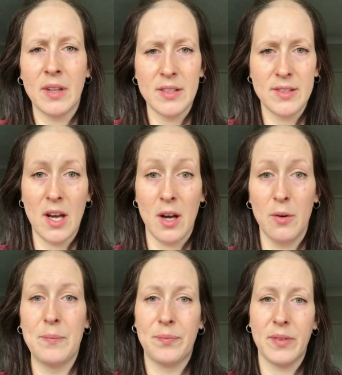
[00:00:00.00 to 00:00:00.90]

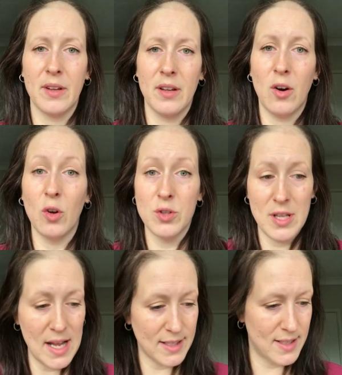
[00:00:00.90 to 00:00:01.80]
So, on to
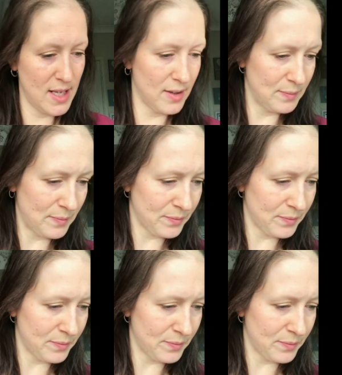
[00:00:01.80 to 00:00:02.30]
the next thing.